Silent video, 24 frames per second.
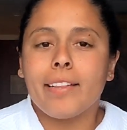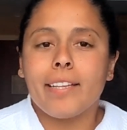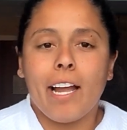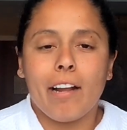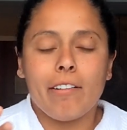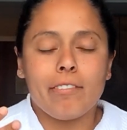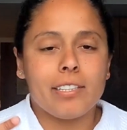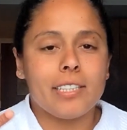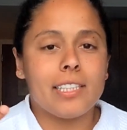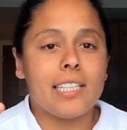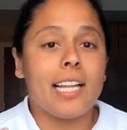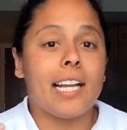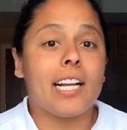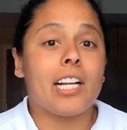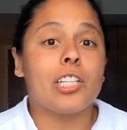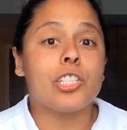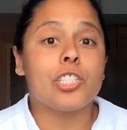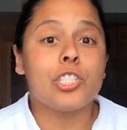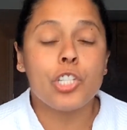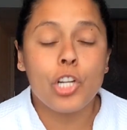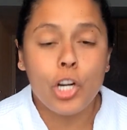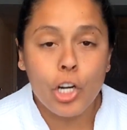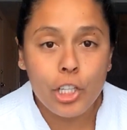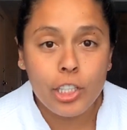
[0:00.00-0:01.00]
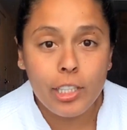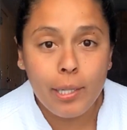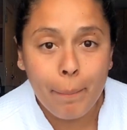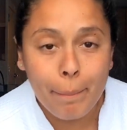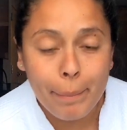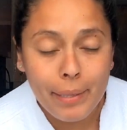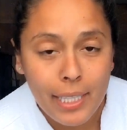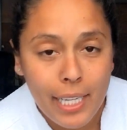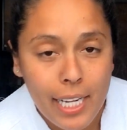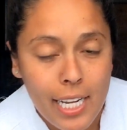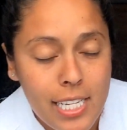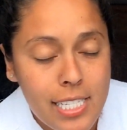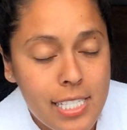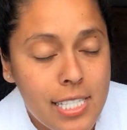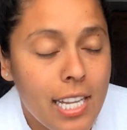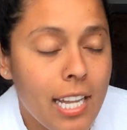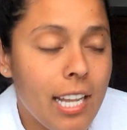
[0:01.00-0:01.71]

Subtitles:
not really like a turn up place